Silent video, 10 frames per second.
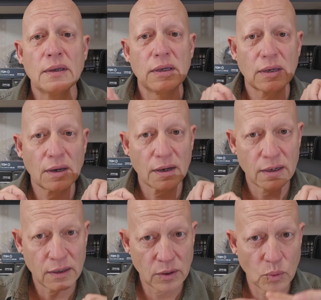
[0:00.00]
it got
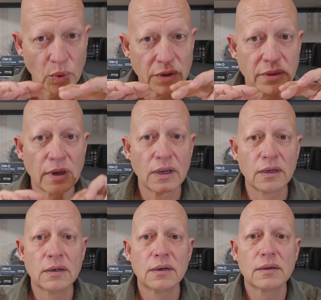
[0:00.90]
hit with
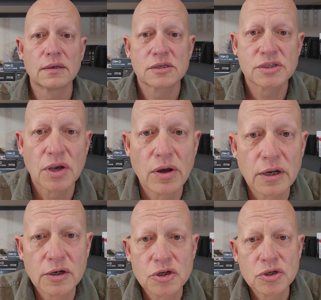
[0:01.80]
a
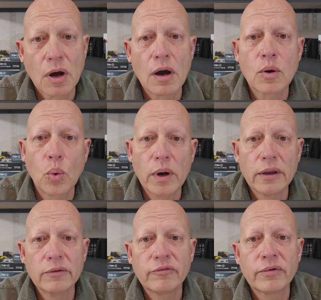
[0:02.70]
sonic shock
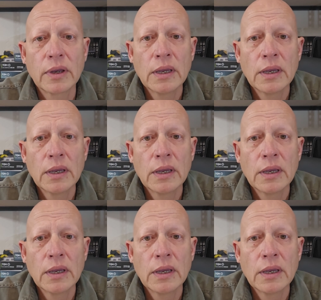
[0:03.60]
wave,